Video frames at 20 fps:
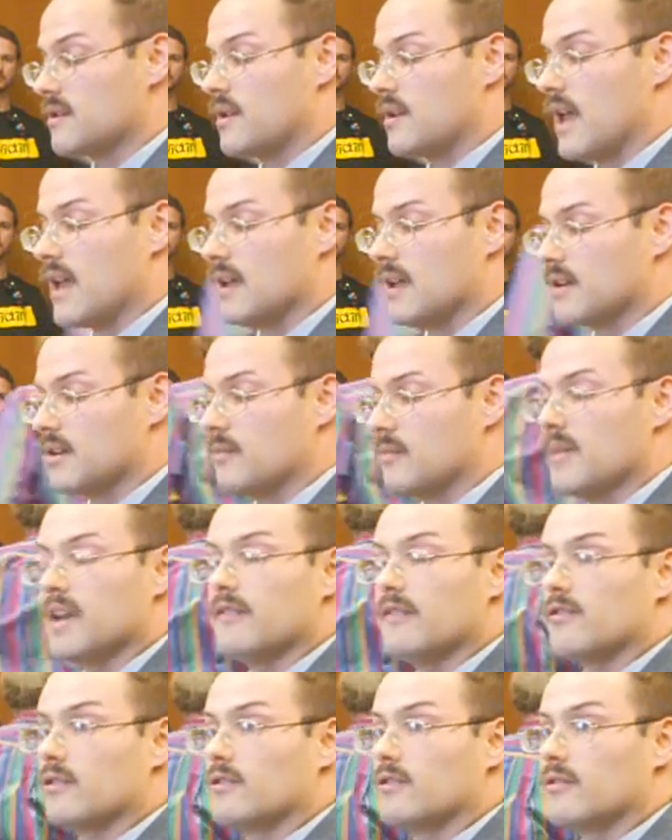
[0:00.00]
and
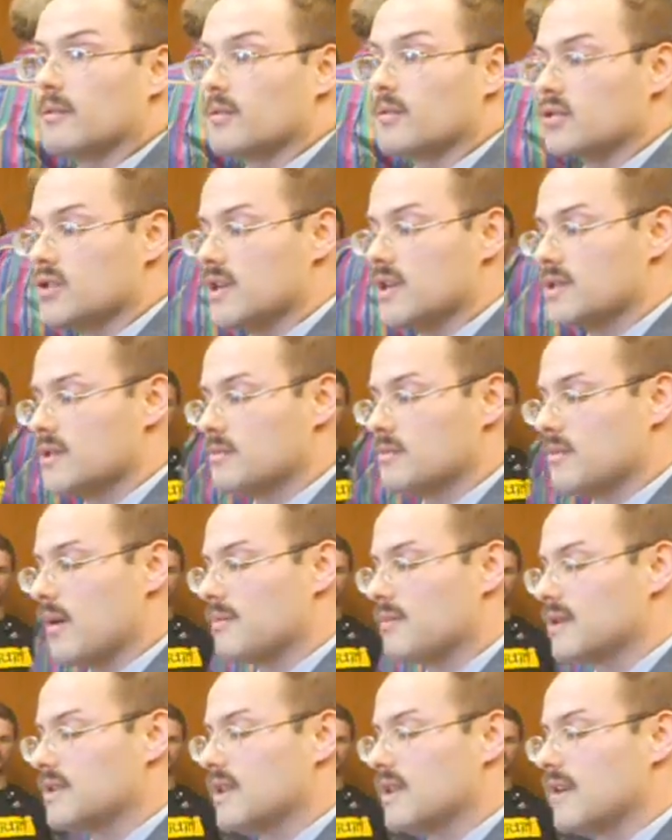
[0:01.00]
Committee for Criminal Justice
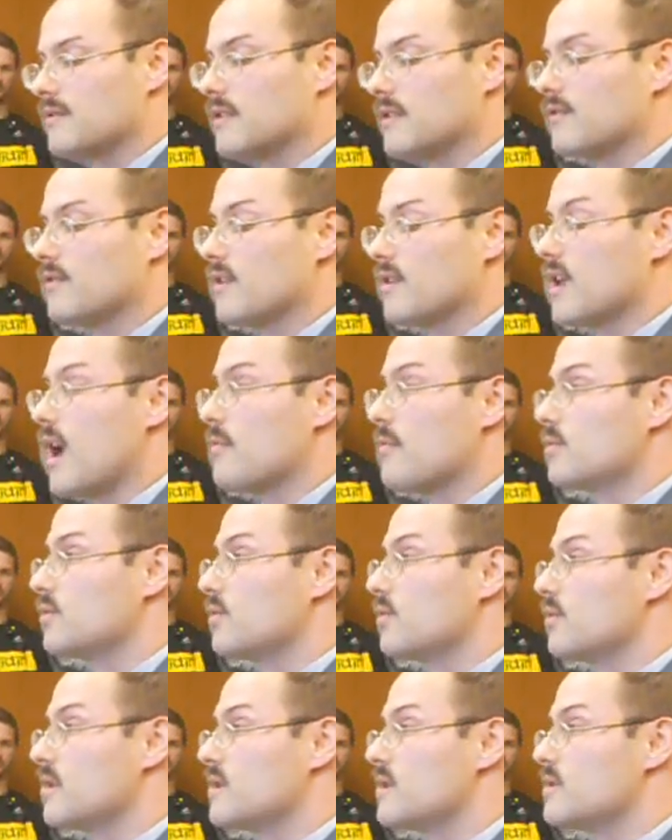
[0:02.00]
Public Safety for the
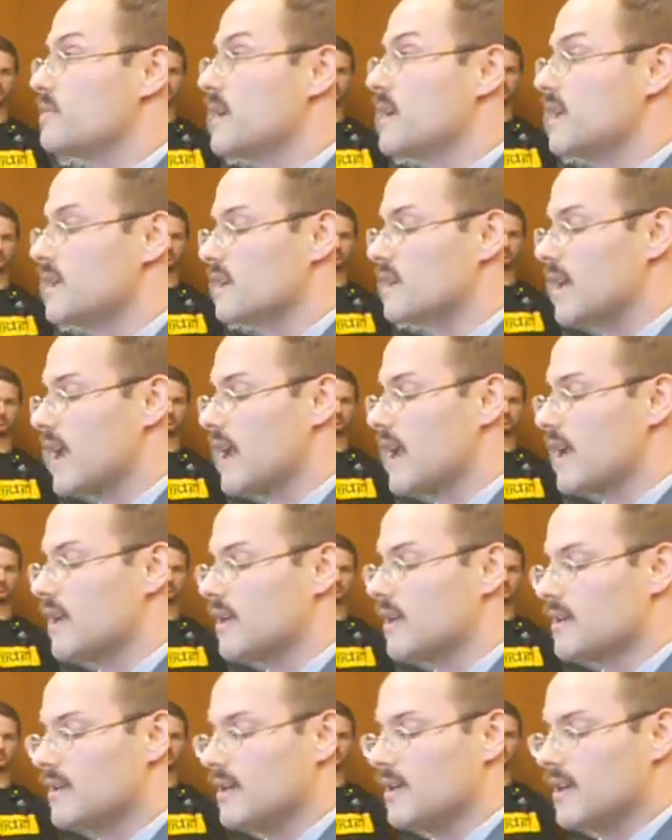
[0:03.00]
opportunity to speak today
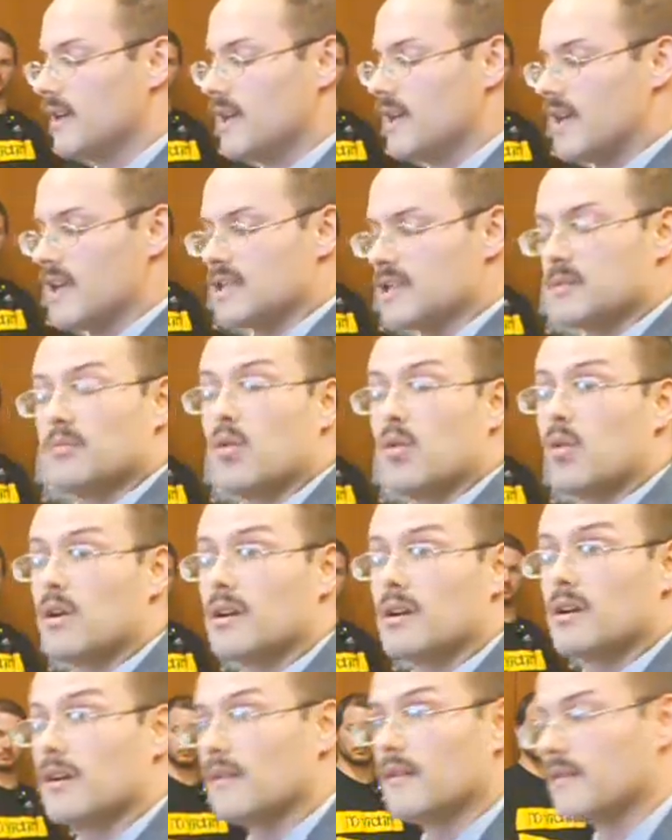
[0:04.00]
in
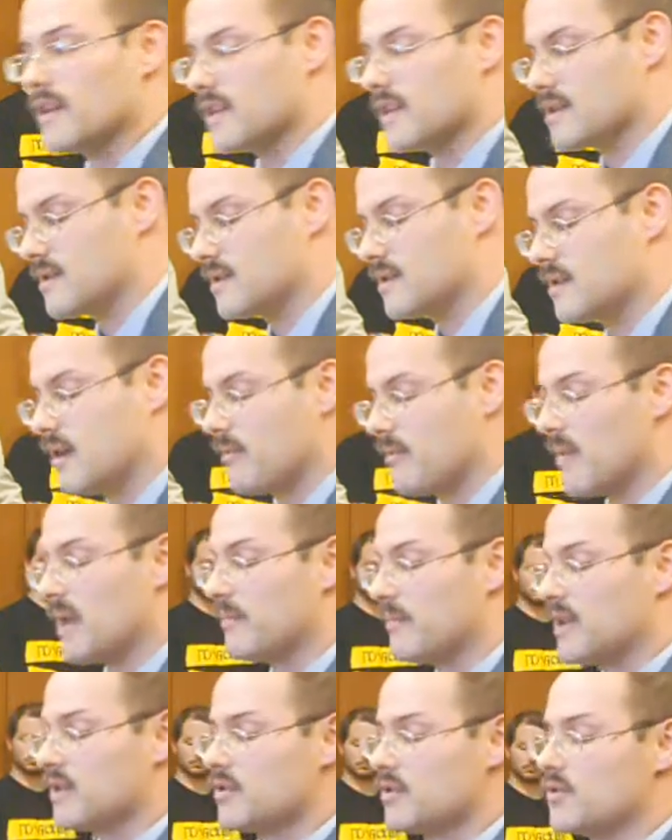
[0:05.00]
support of this
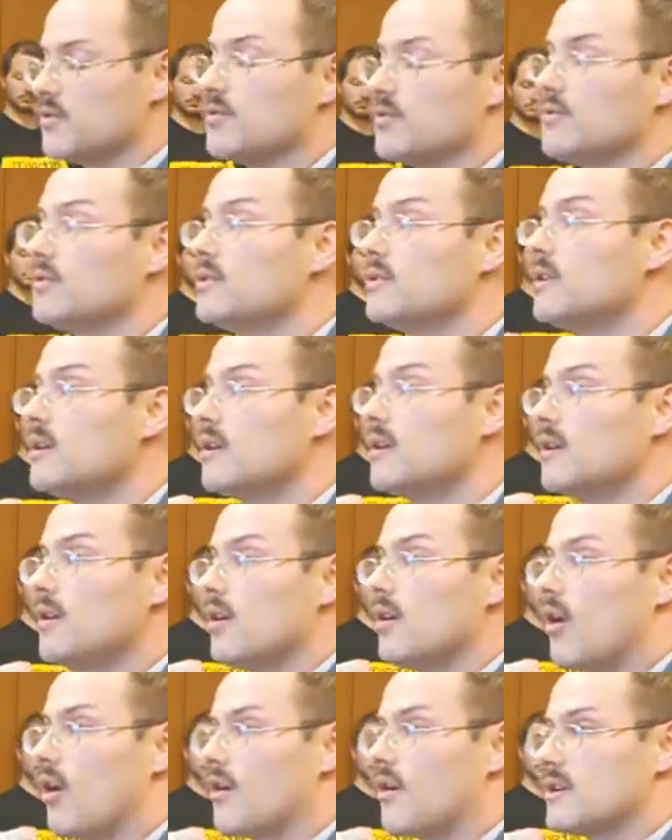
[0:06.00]
amendment to
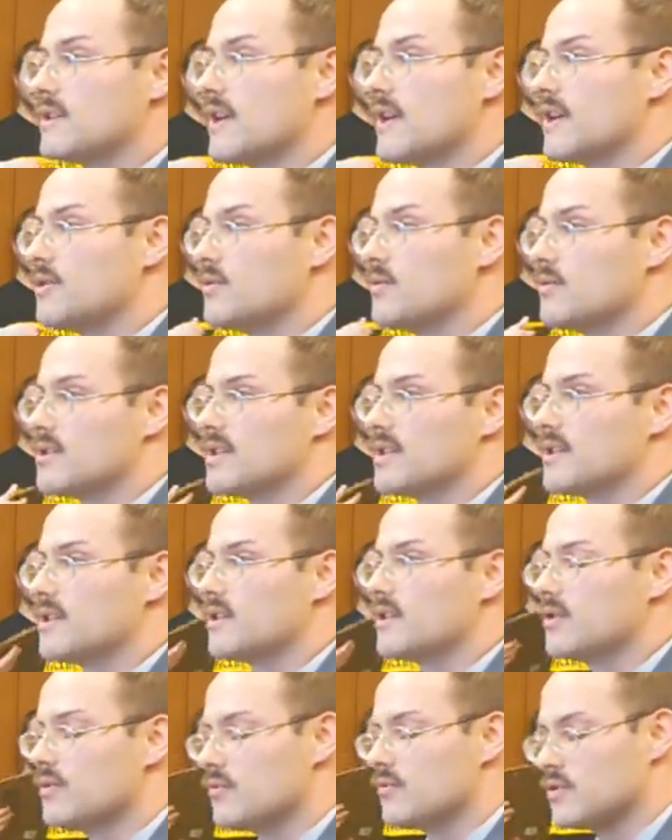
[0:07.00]
RSA
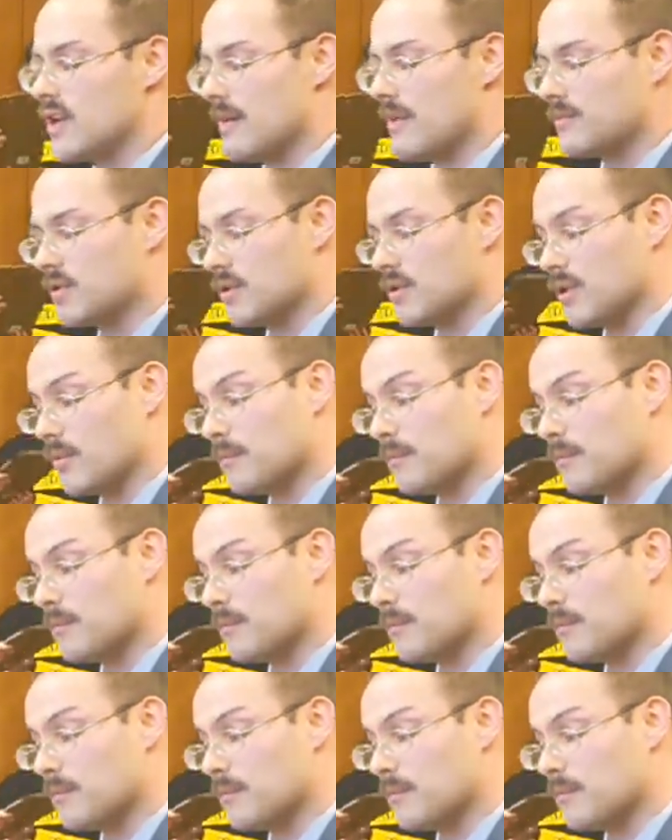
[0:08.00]
262, Chapter 2.